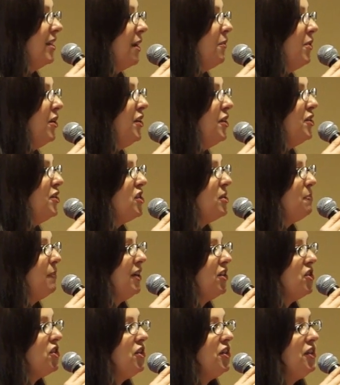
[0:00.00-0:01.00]
I want you to just
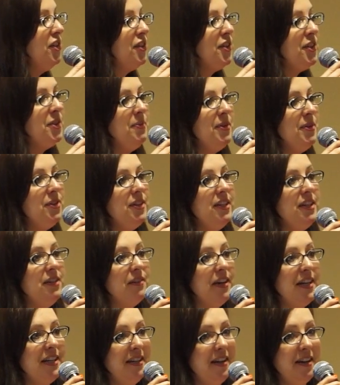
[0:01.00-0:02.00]
picture your community
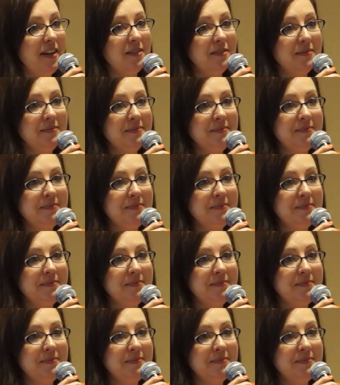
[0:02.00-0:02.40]
right now.